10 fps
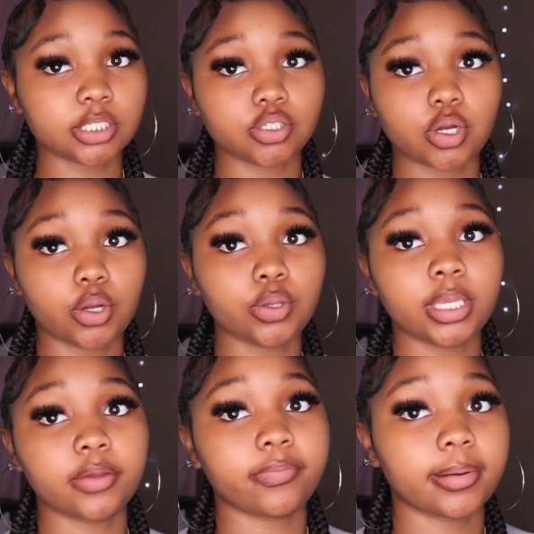control you
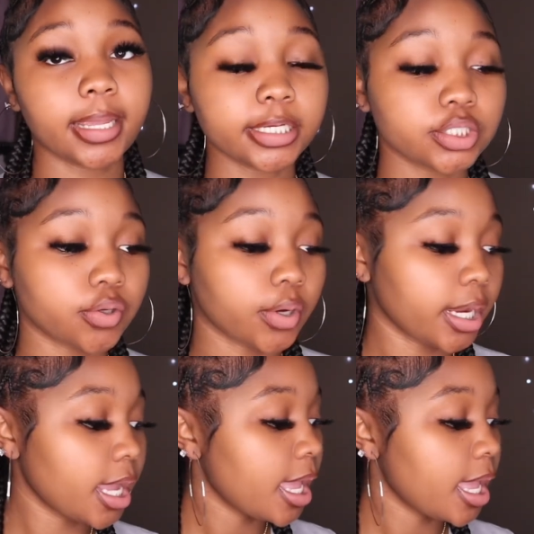get from the hair store